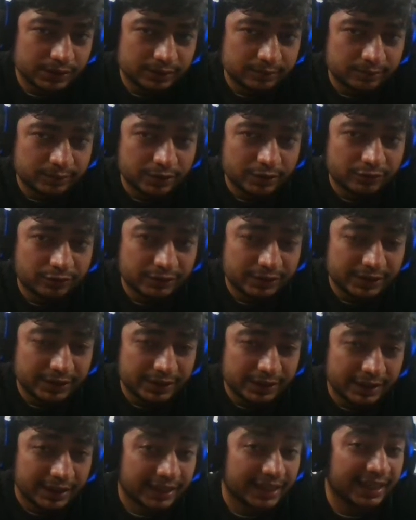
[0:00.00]
buff it
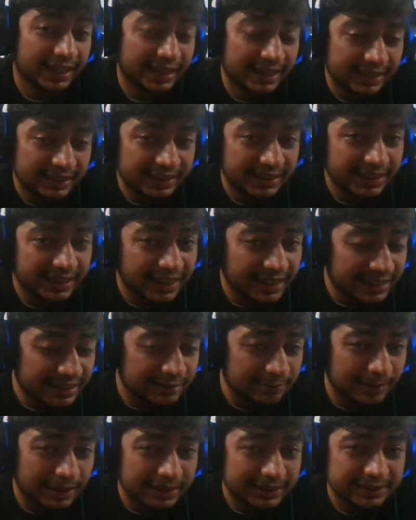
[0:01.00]
again in the
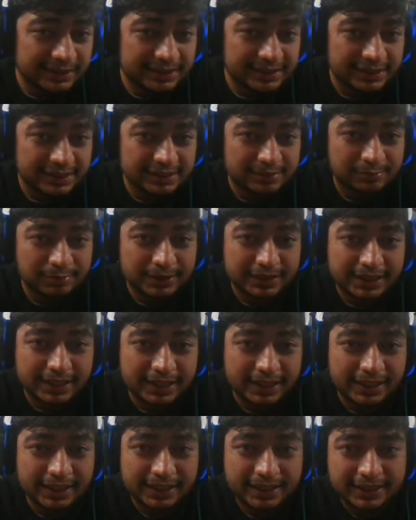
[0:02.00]
next balance changes, but
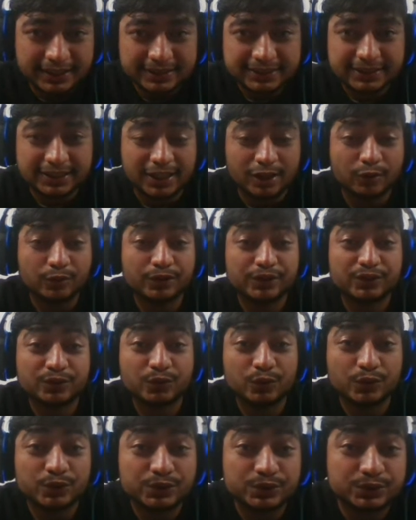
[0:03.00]
let's see how it
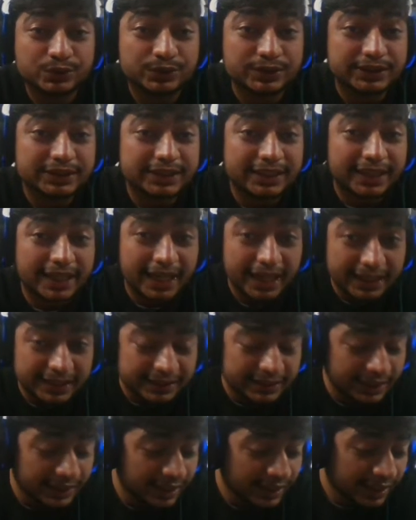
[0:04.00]
going to
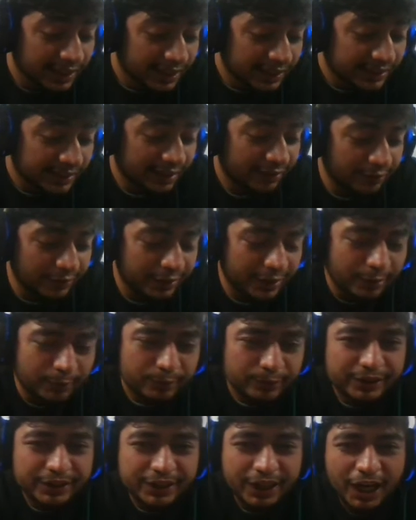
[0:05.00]
interact. Then we
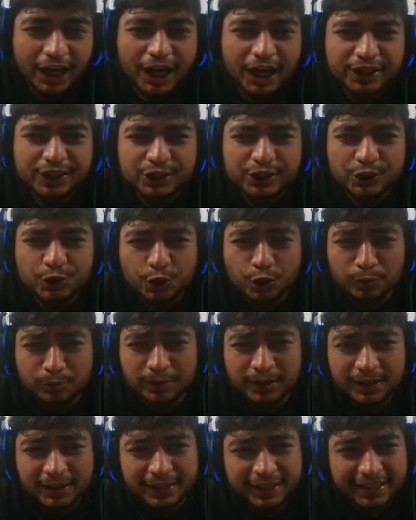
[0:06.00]
have Darth
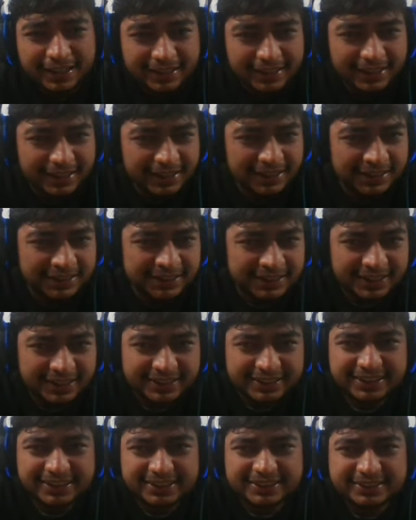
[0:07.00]
Goblin. I
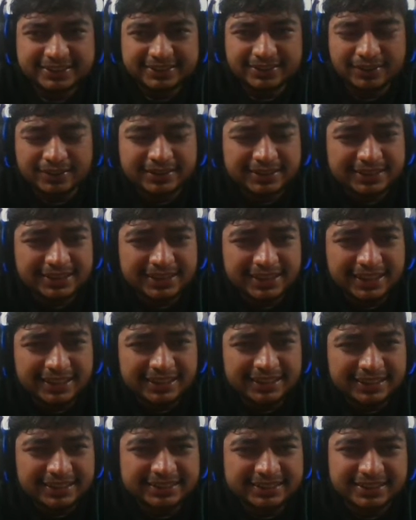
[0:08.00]
think it's
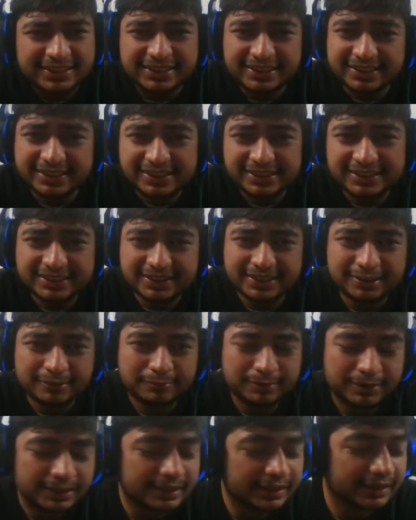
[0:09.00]
unnecessary,
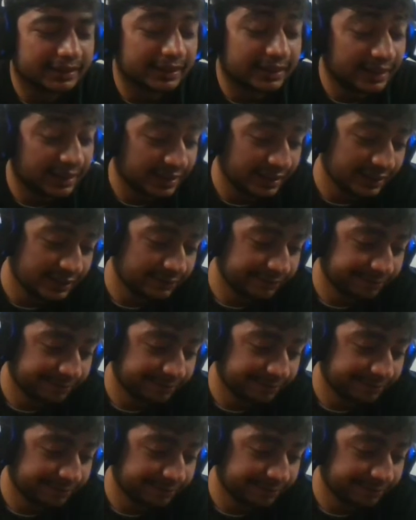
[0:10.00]
but they did it.